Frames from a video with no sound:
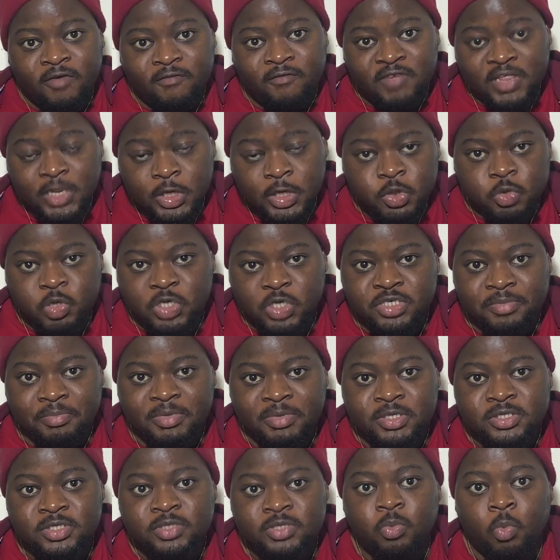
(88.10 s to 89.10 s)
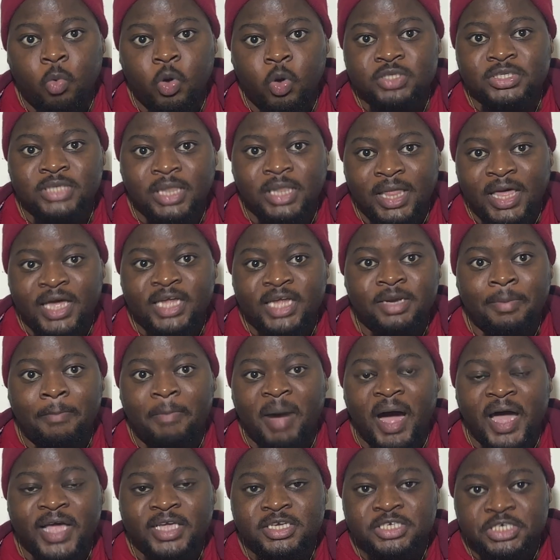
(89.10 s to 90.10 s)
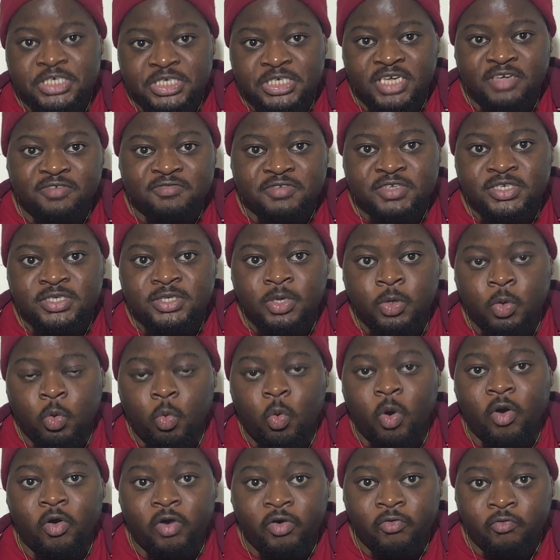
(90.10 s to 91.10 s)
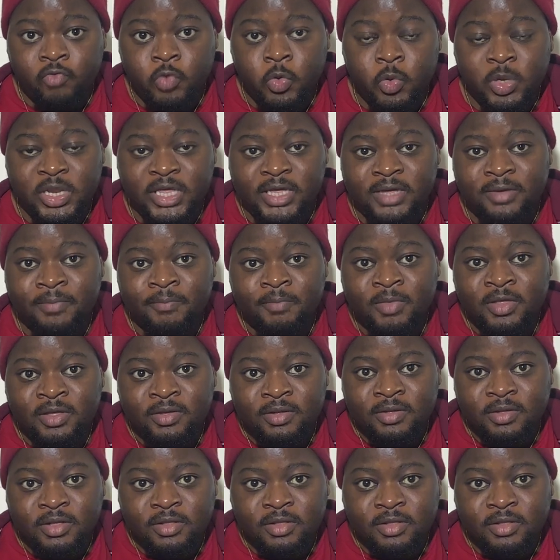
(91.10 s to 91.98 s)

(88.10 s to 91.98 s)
The village regiment was led by chiefs who were ruling